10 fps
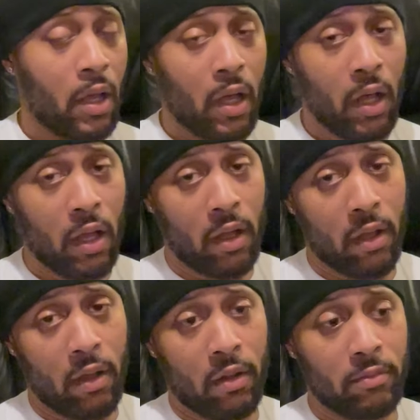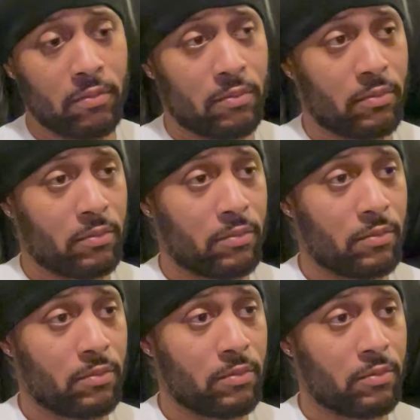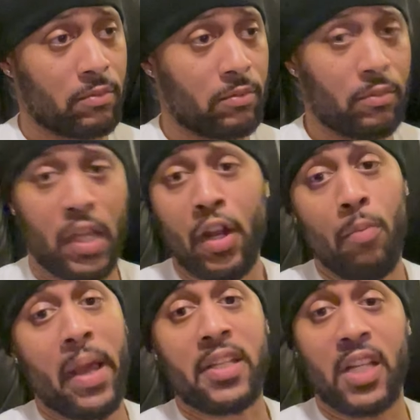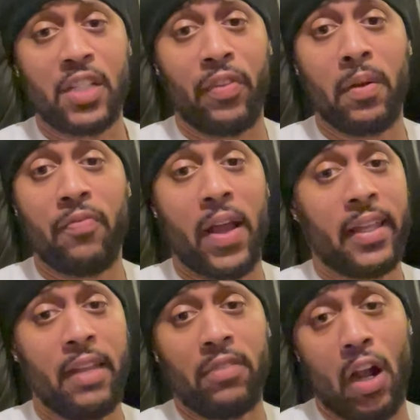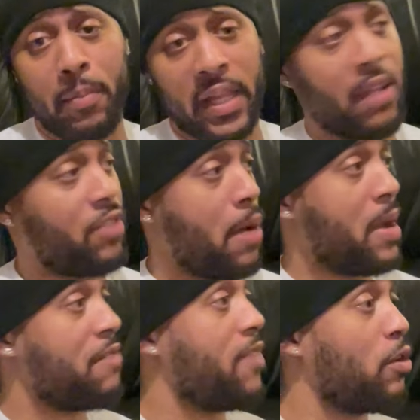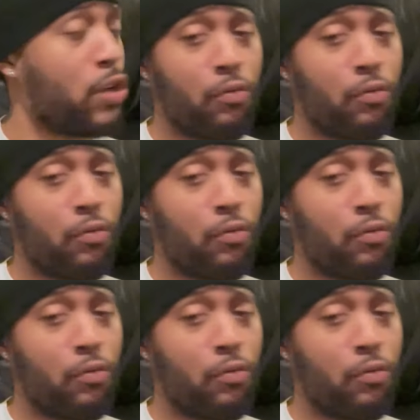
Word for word: Uh, it don't make sense for him to fight Keith Thurman. Keith Thurman ain't fought in